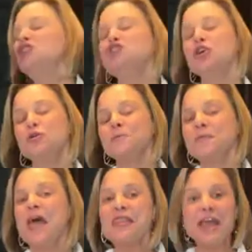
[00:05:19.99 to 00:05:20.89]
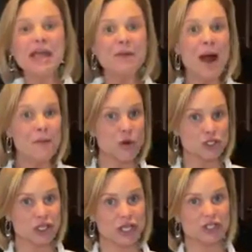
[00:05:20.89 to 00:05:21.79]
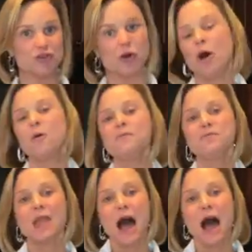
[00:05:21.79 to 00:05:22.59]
So think about portion control